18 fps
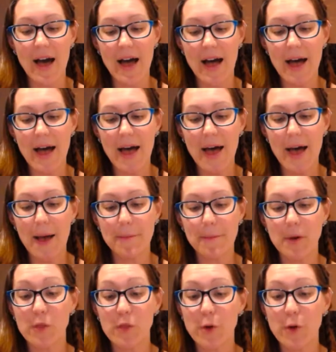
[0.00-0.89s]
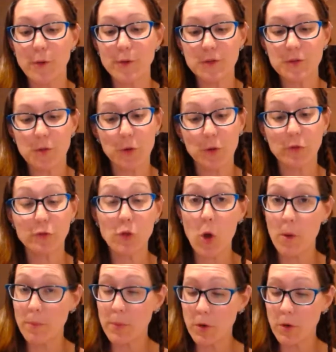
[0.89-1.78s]
those are all
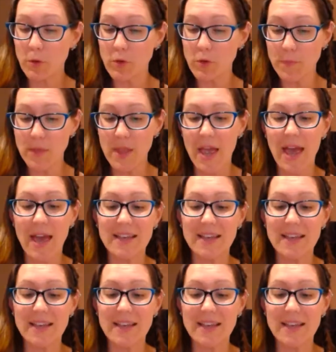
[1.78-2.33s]
topical.